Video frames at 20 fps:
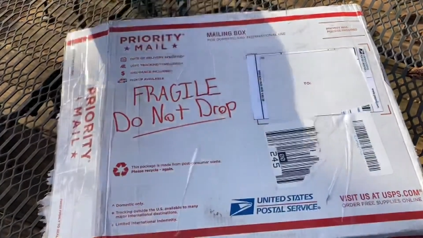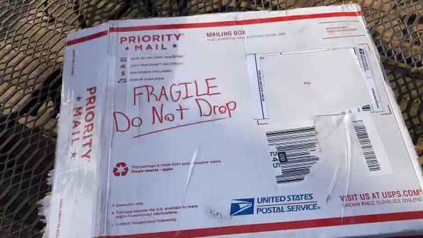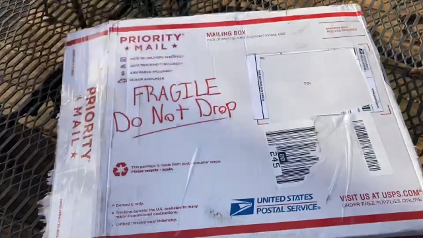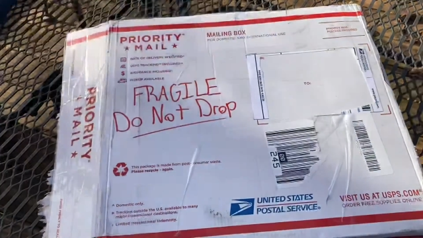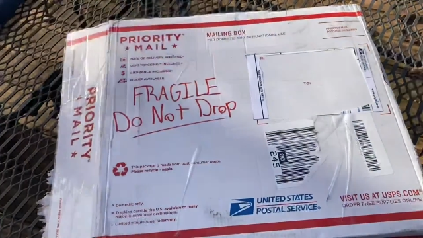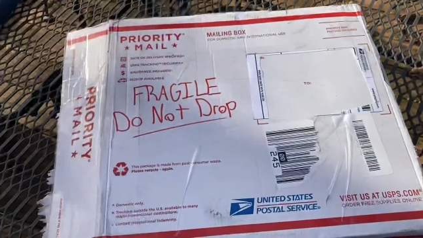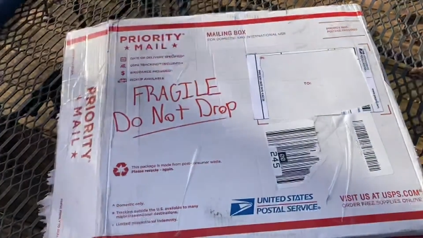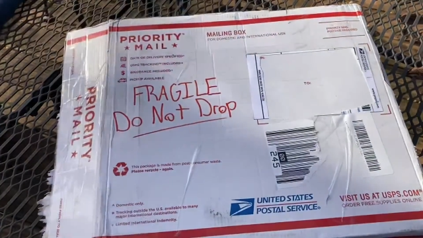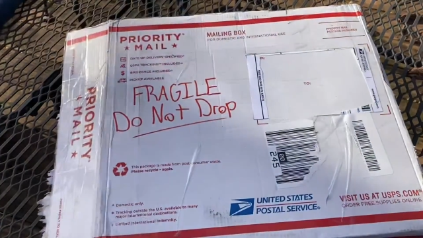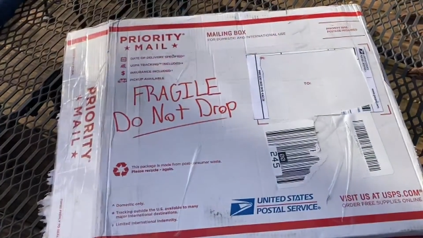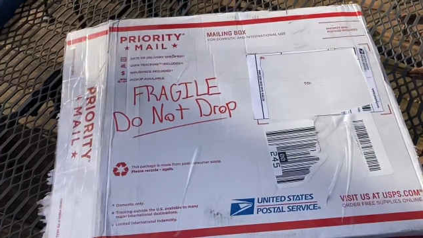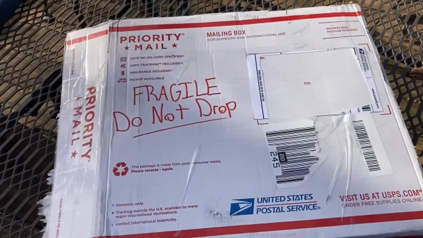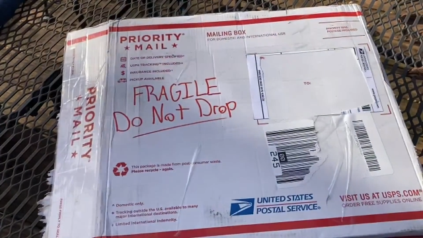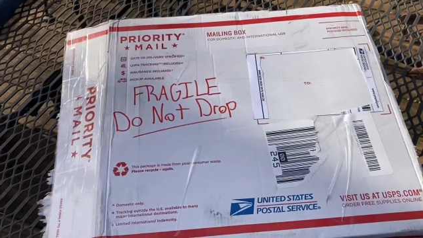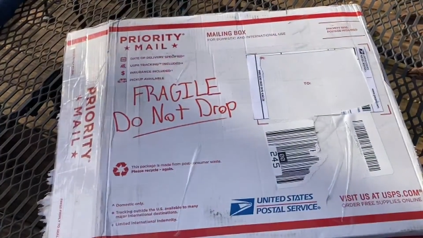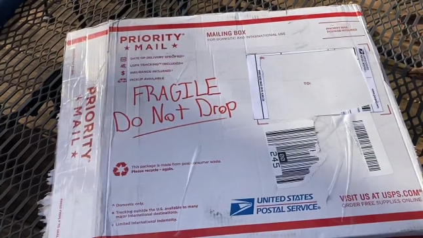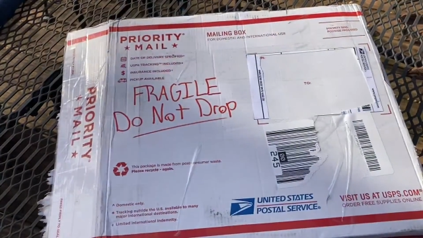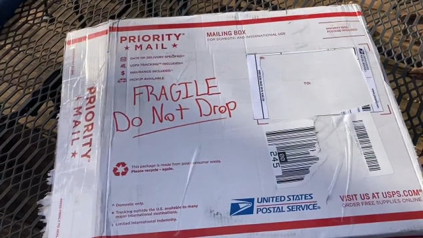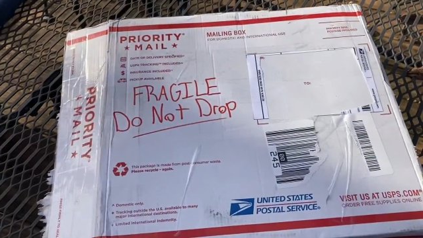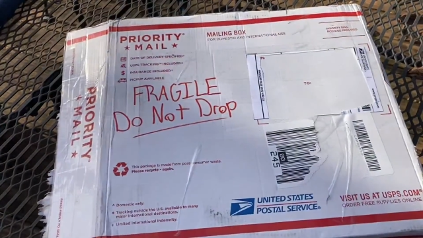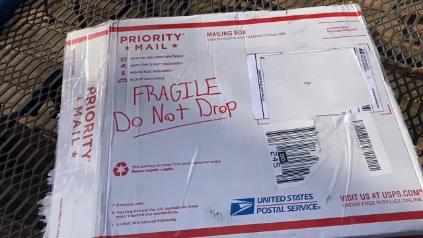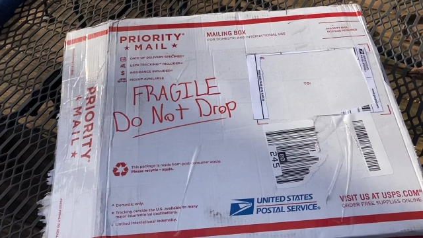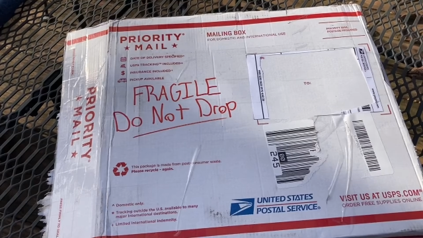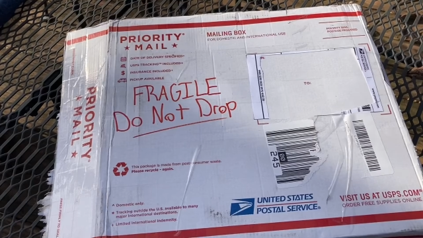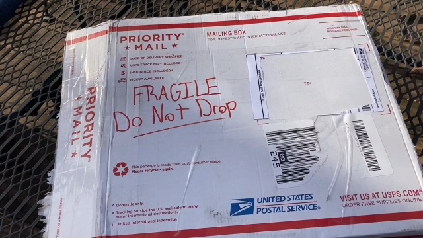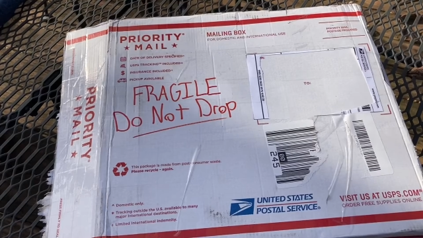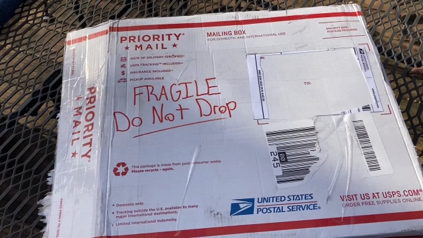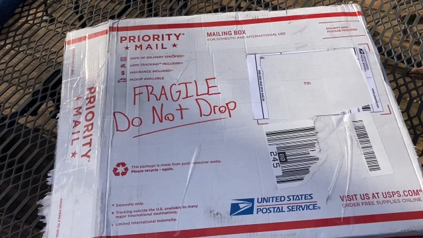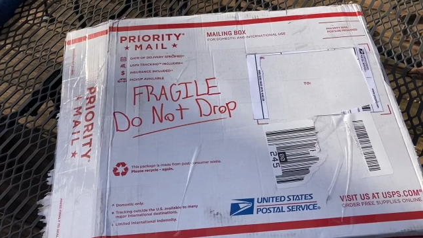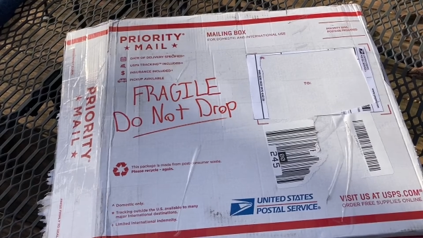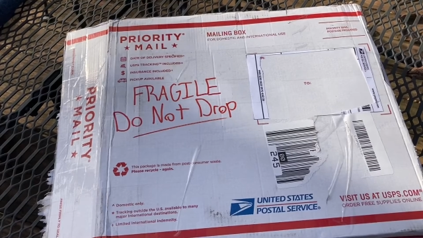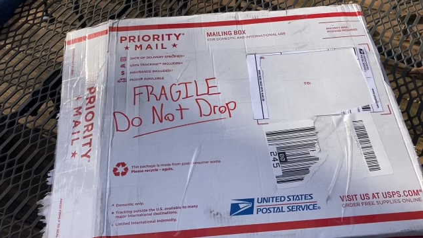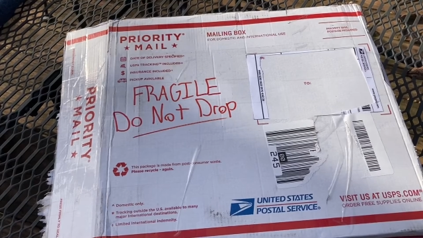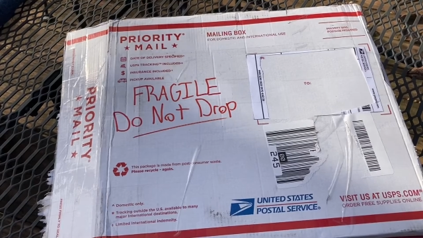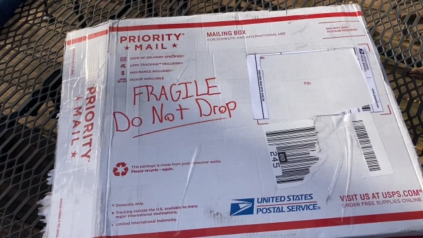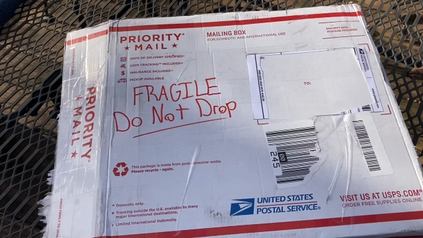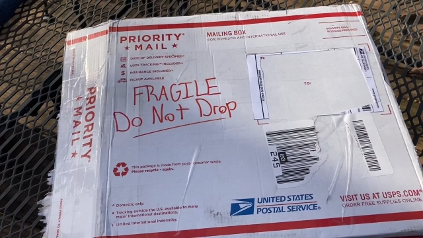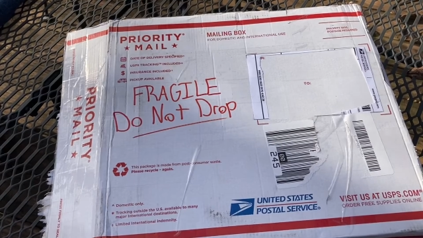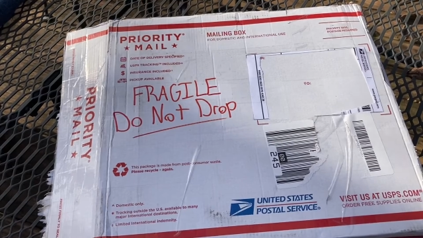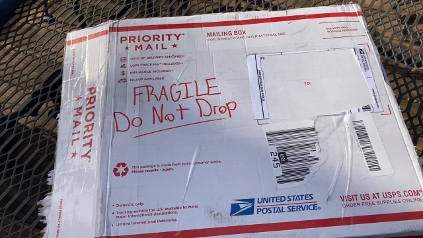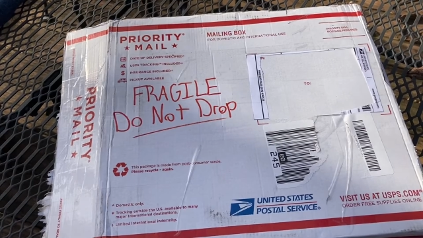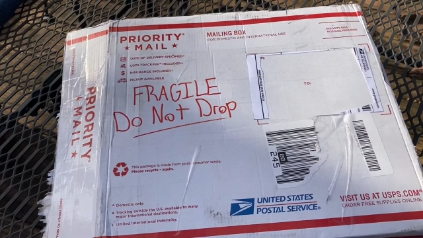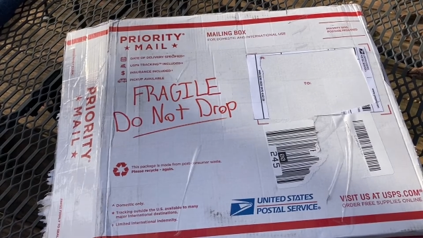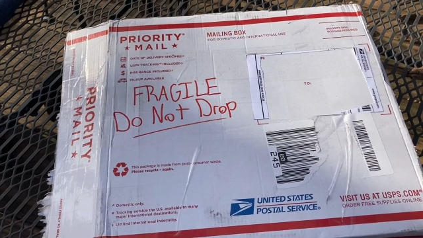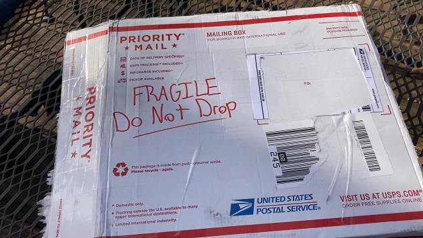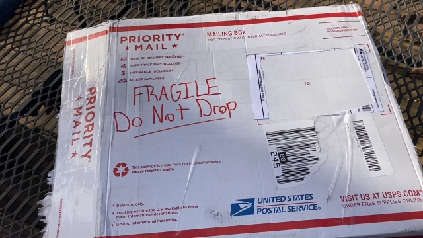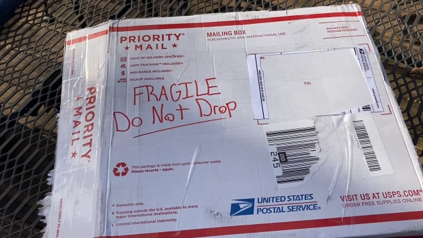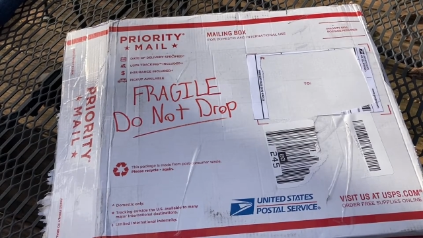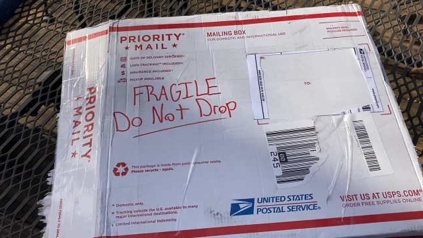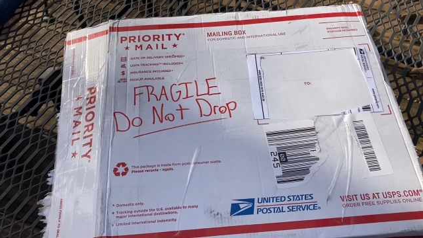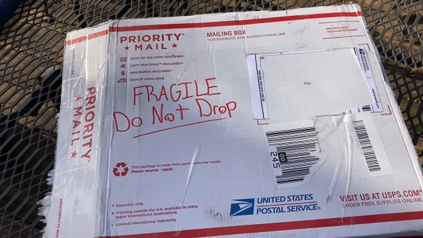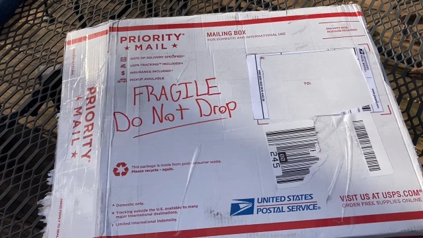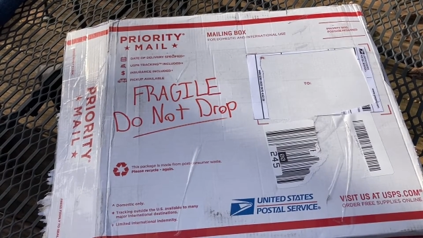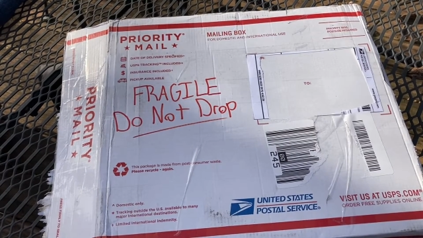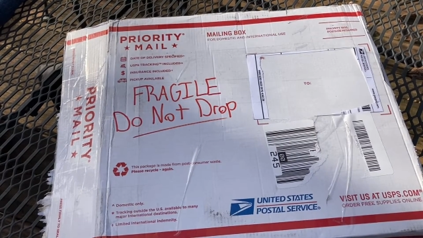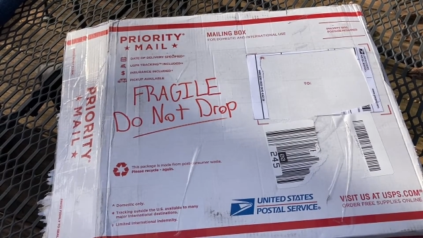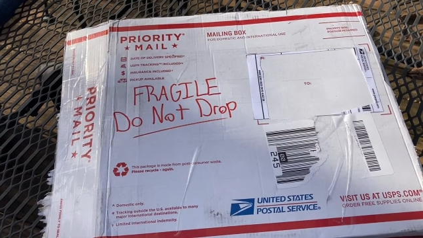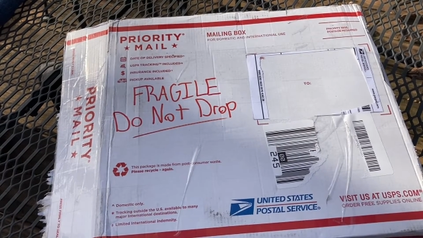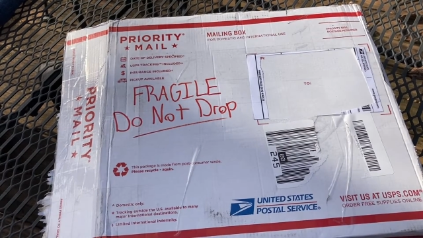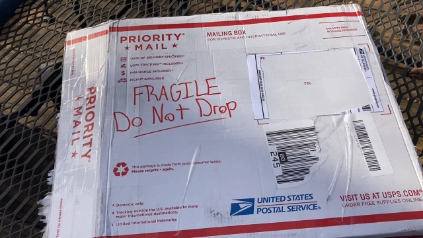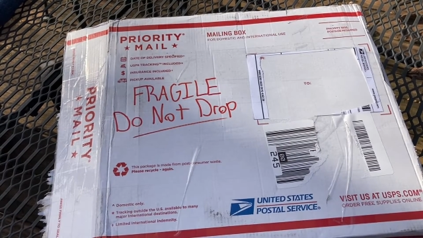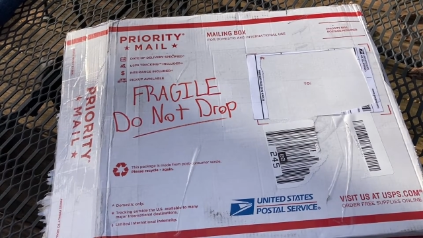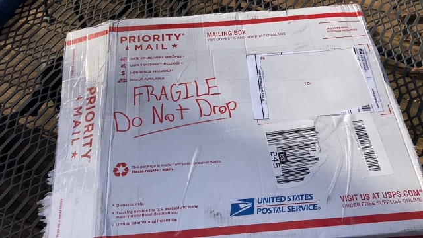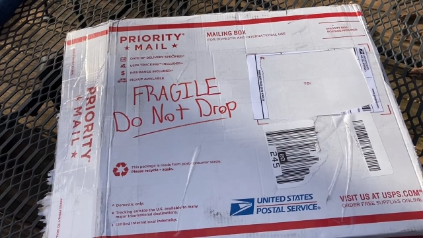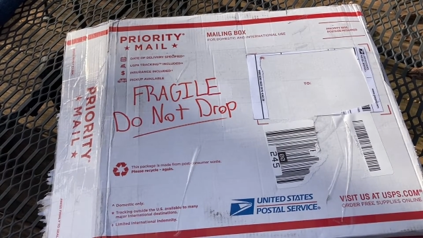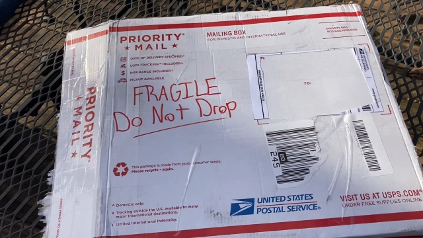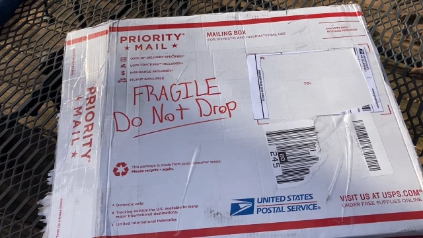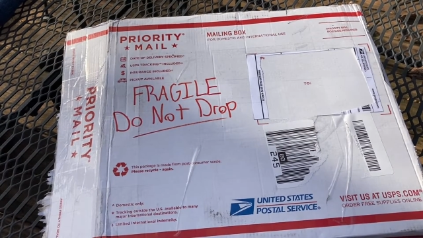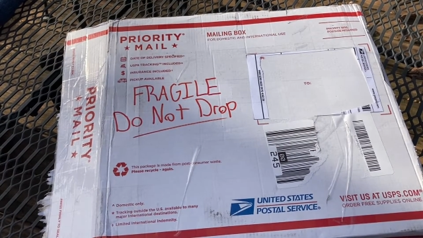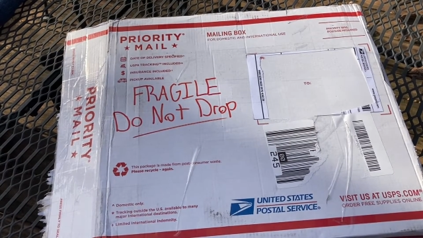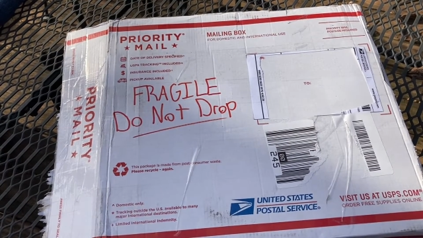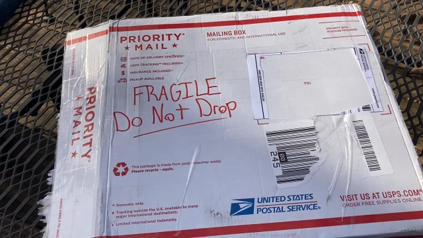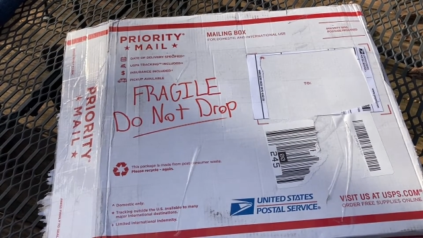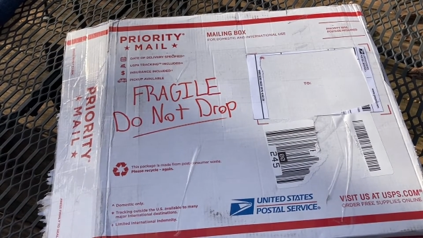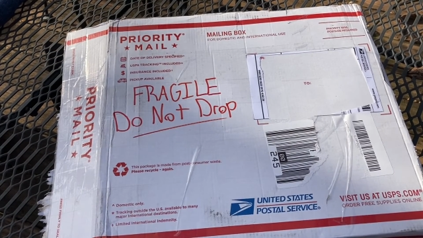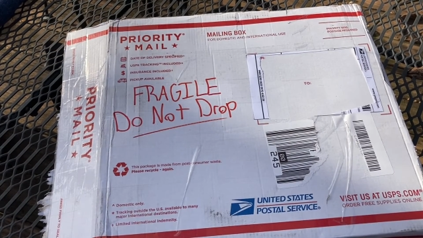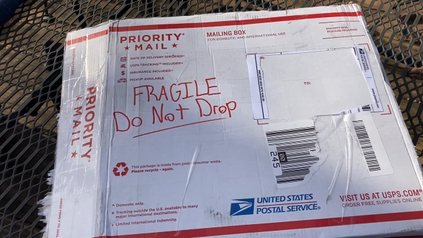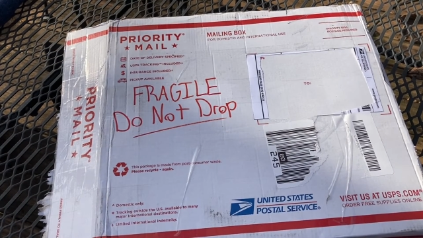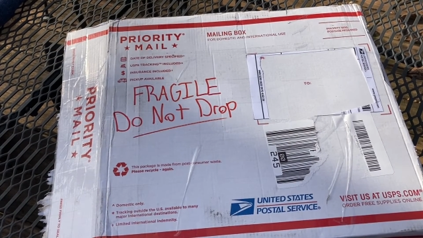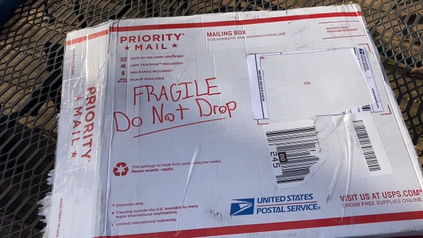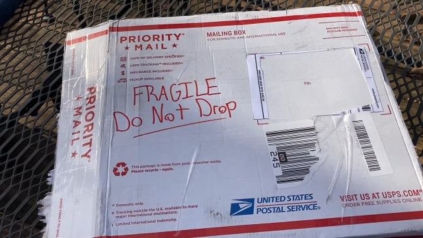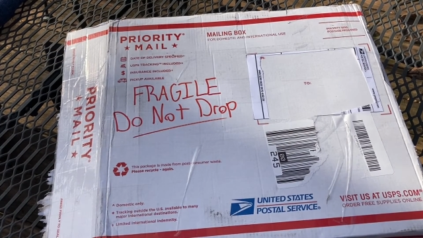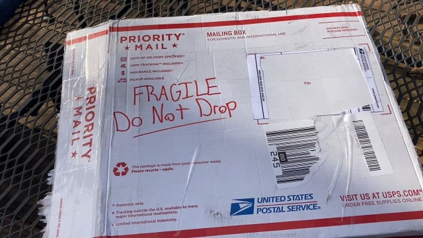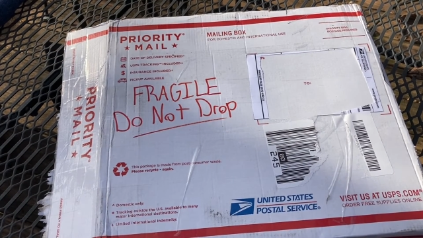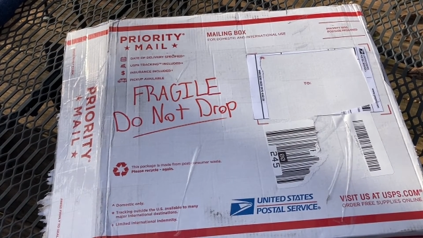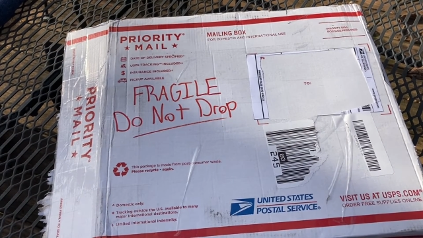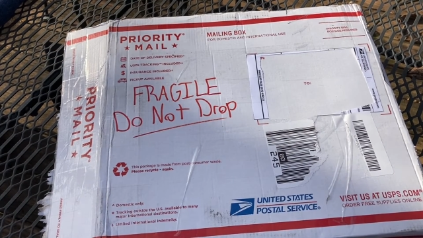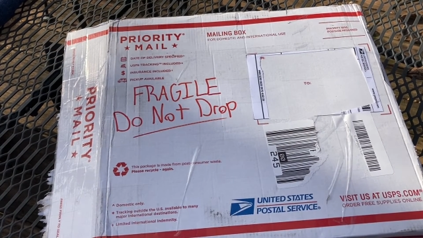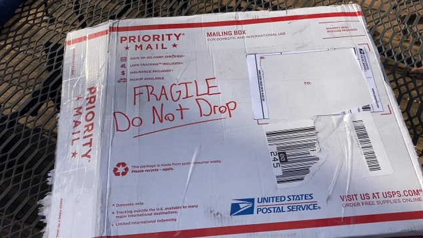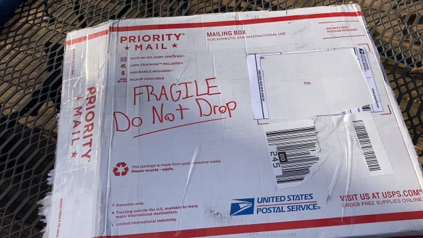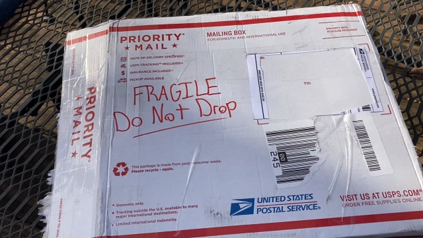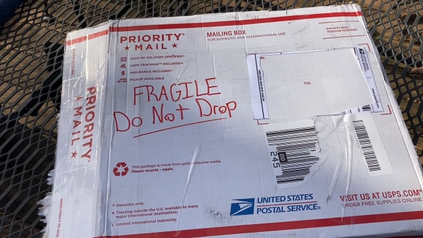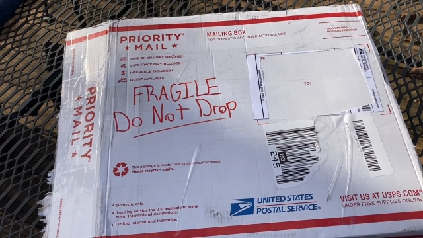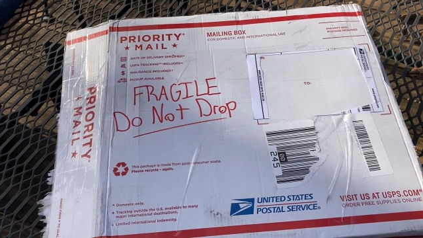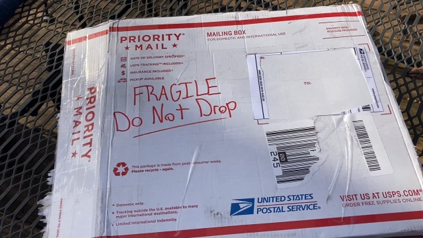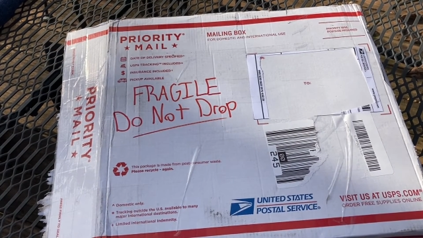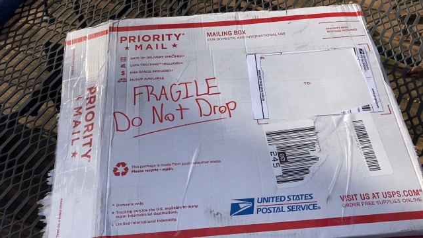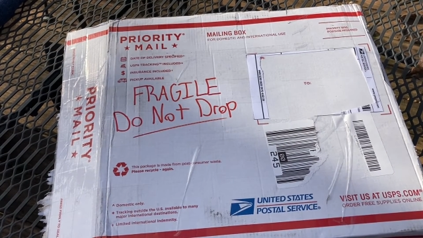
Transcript: No face is visible, so there are no lips to read.